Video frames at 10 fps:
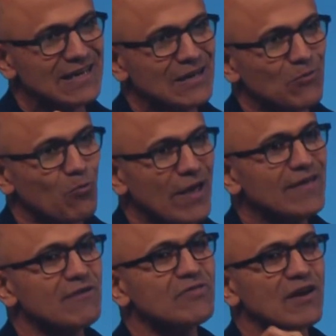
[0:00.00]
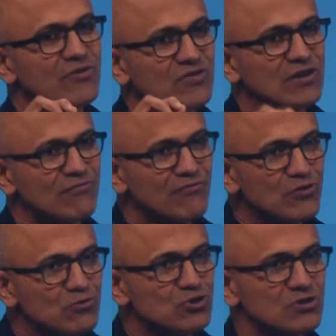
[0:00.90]
where there is
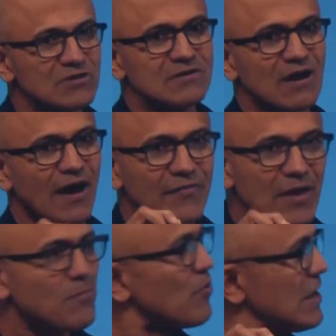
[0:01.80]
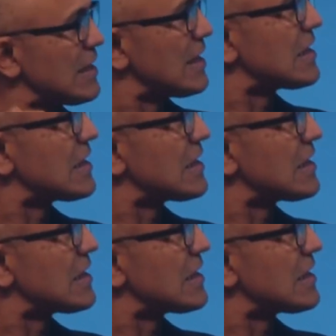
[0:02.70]
confusion, are they bringing